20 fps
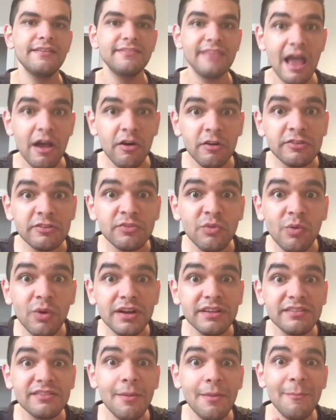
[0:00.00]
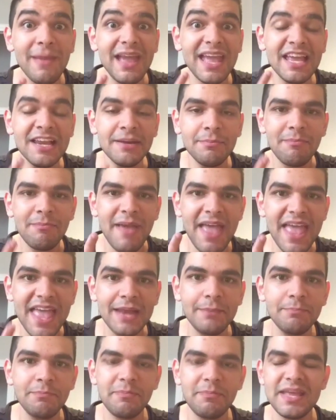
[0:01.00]
that was one of the main
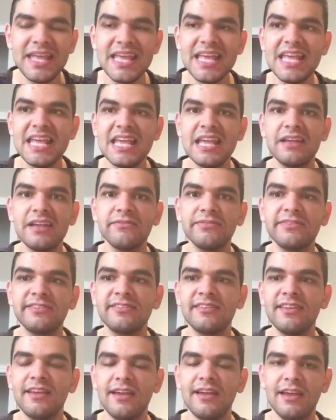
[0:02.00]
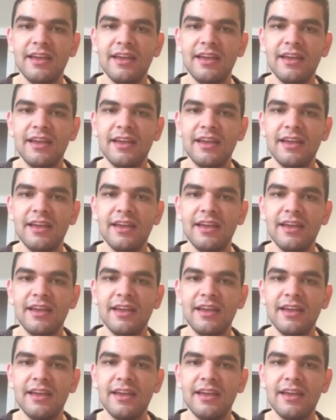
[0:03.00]
pet peeves